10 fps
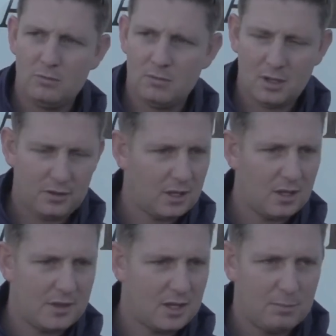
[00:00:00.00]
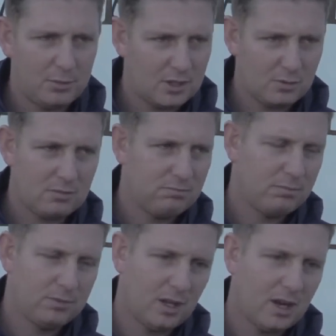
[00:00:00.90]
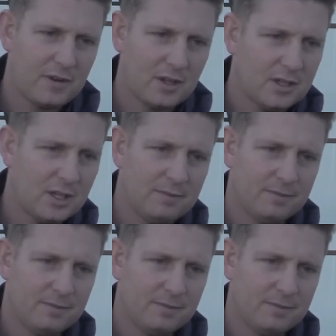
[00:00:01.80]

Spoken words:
I think the players were terrific today.